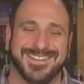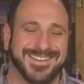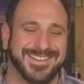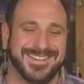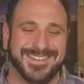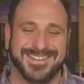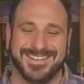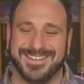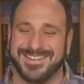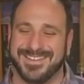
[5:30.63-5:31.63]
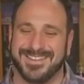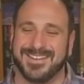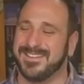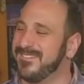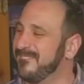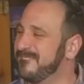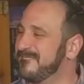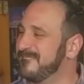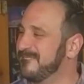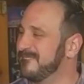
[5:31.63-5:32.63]

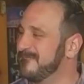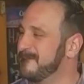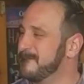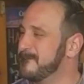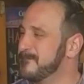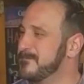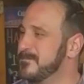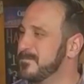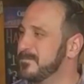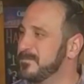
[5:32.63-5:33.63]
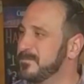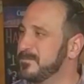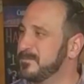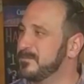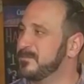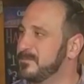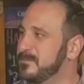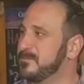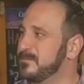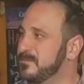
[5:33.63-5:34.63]

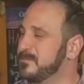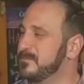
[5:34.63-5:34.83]
[no speech]